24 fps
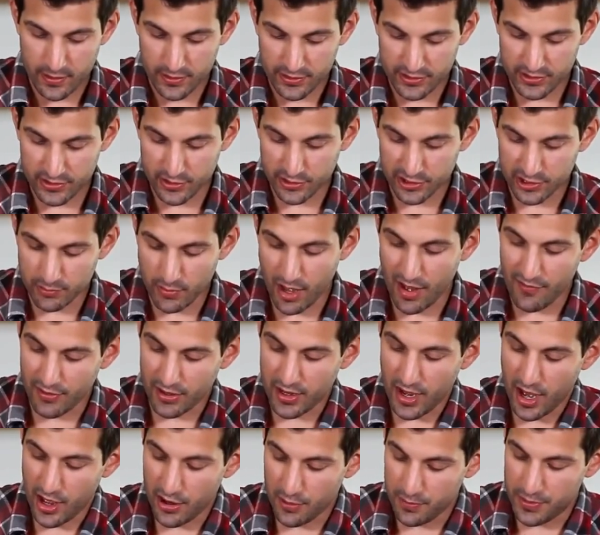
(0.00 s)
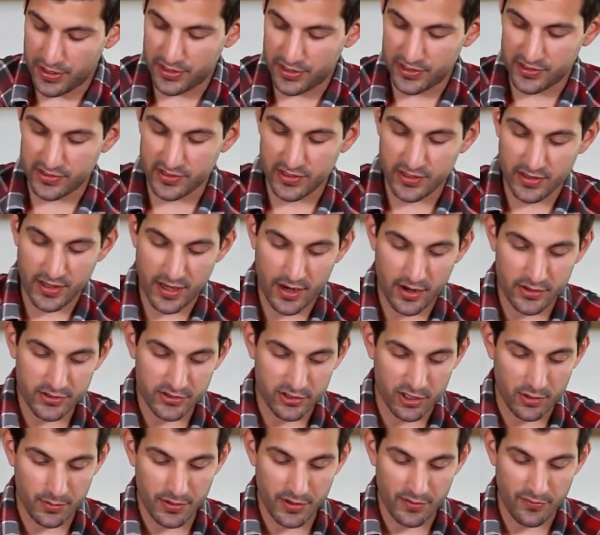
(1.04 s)
Still some avocado pieces in there,
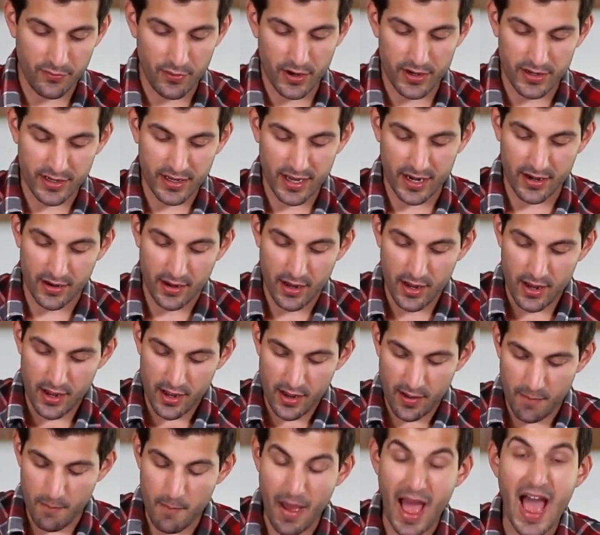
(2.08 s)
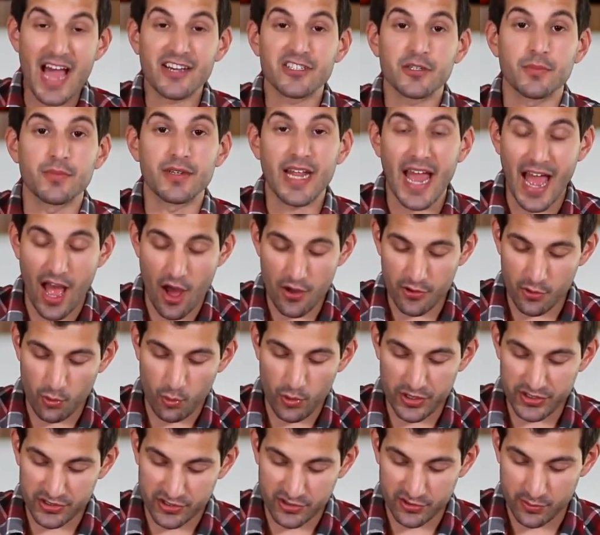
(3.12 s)
so don't be afraid to kind of mash them down and
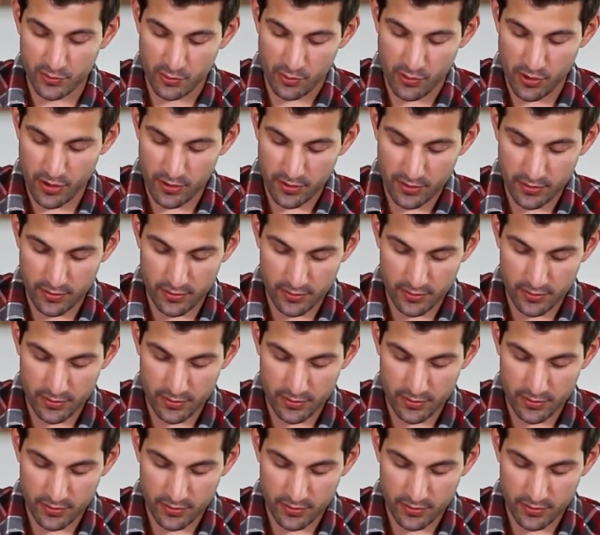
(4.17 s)
whisk some more.